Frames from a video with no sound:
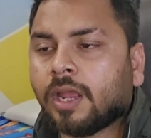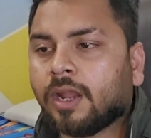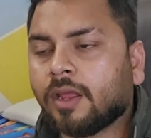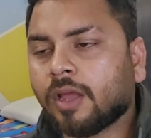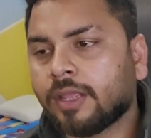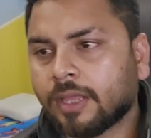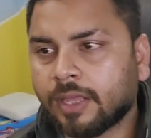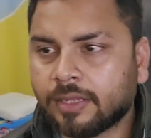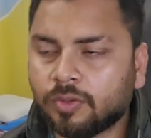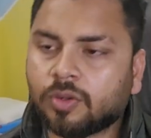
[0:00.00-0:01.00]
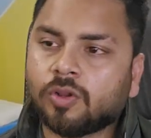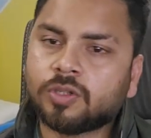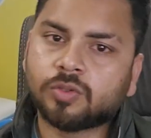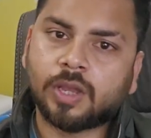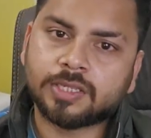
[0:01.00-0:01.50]
and you can
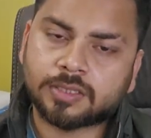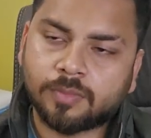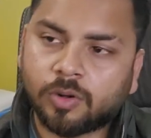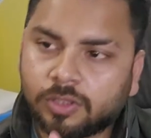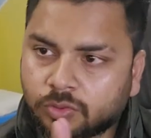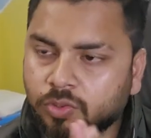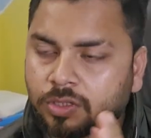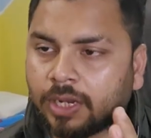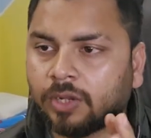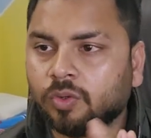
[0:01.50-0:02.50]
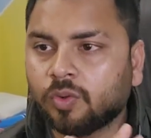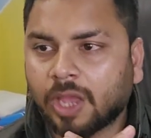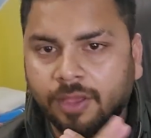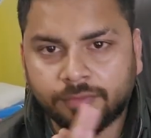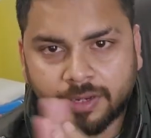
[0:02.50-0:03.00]
also ask about this question like, do you
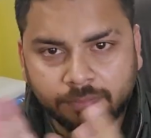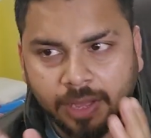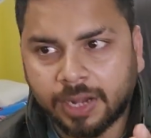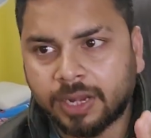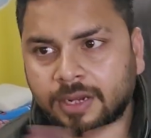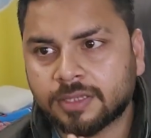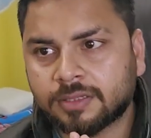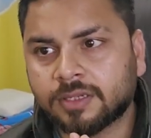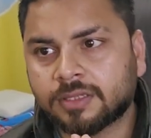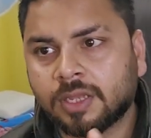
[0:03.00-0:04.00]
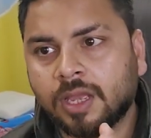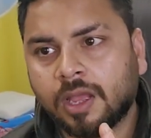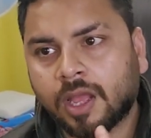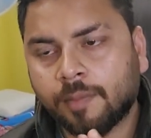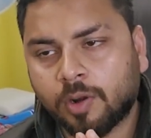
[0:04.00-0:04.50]
have any market research
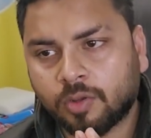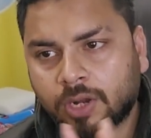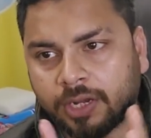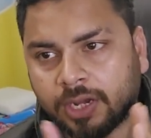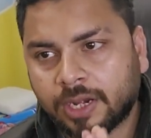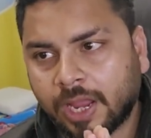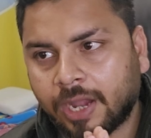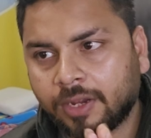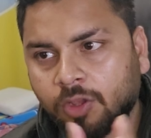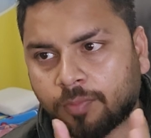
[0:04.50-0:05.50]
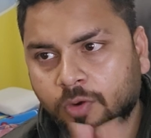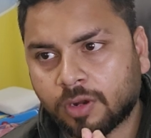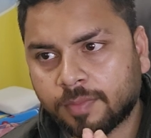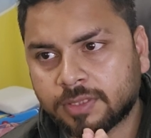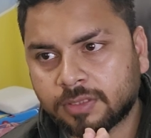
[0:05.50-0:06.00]
about your ideal client or
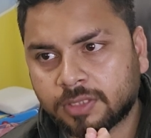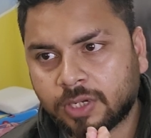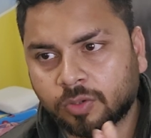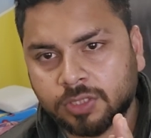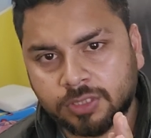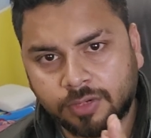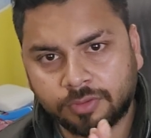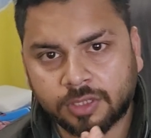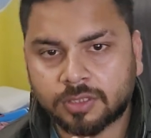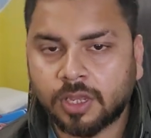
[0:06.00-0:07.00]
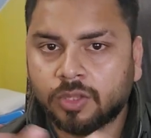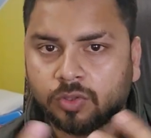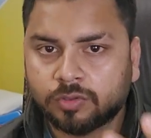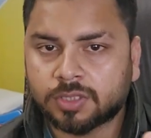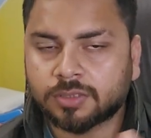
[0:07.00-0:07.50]
product business that you can share with us?
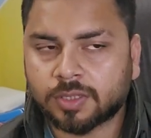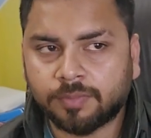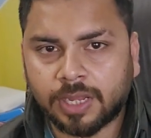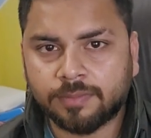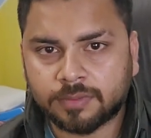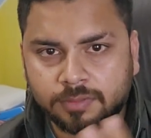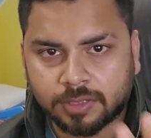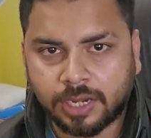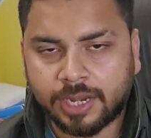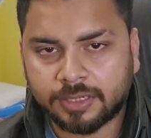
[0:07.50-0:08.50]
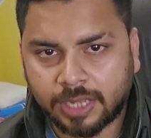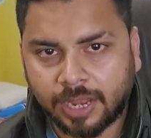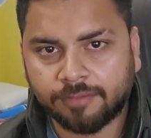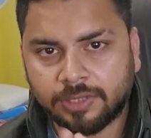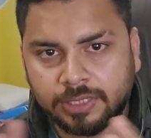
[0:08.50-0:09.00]
So sometimes clients
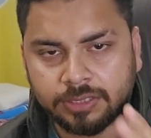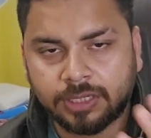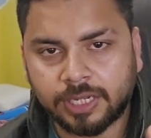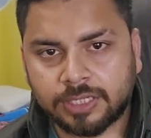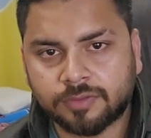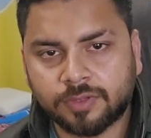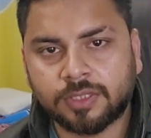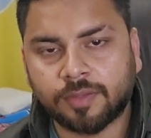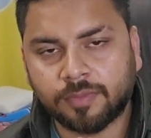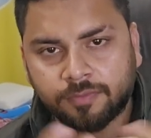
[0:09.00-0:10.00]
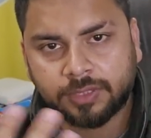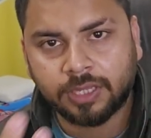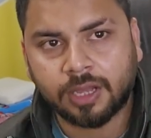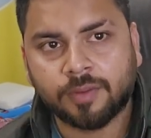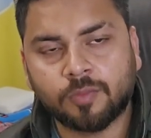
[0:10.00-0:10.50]
have these details with them if
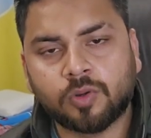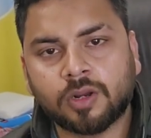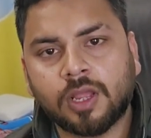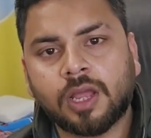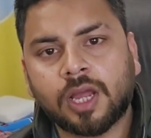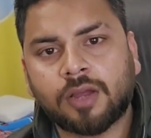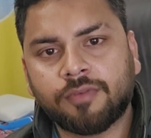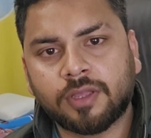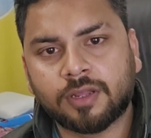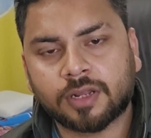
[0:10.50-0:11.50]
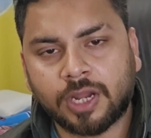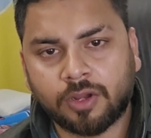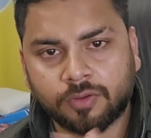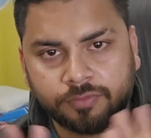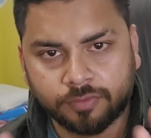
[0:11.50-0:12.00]
they are more aware
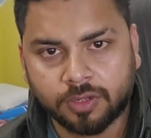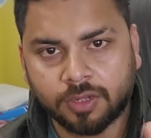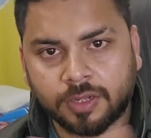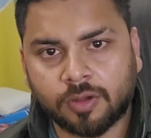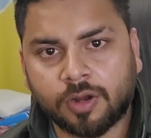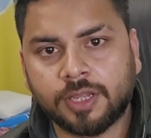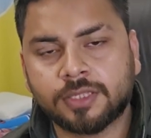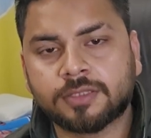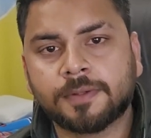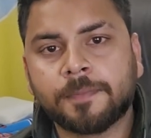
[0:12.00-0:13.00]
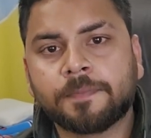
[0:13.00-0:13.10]
kind of audience.